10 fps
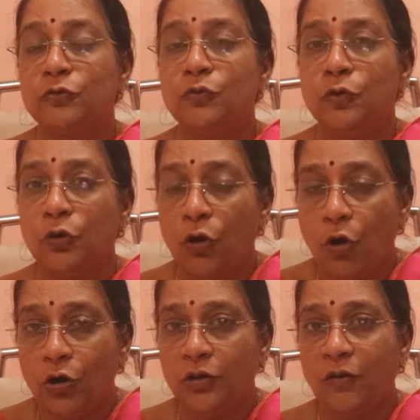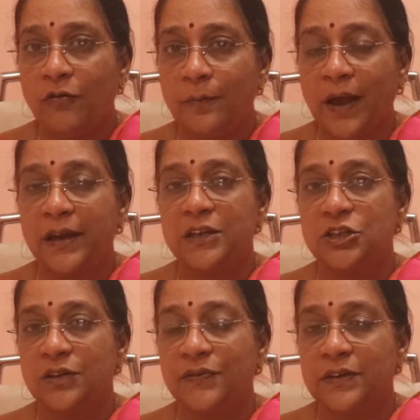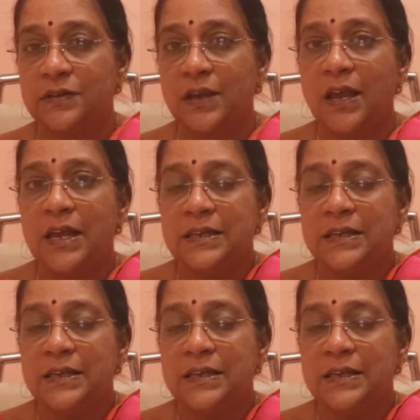to lot of marriage events.